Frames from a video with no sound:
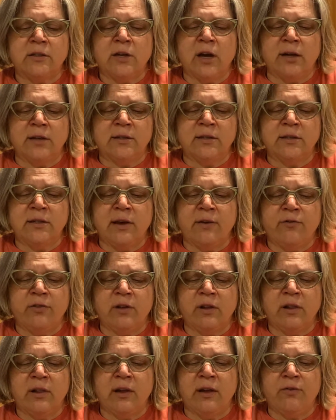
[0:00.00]
Toss us off
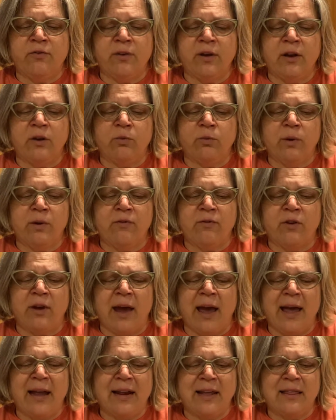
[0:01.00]
the cliff, in a river,
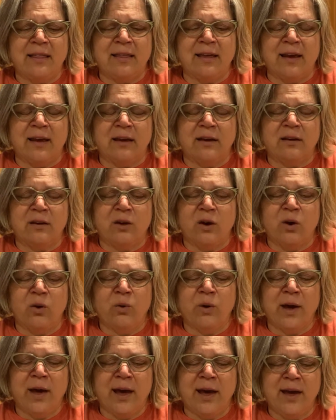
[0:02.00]
anything,
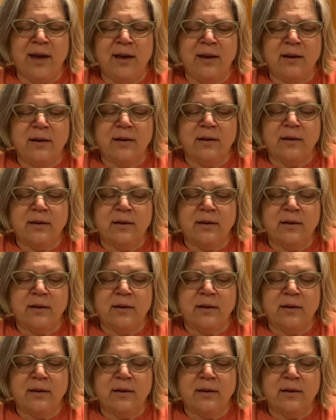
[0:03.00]
okay?"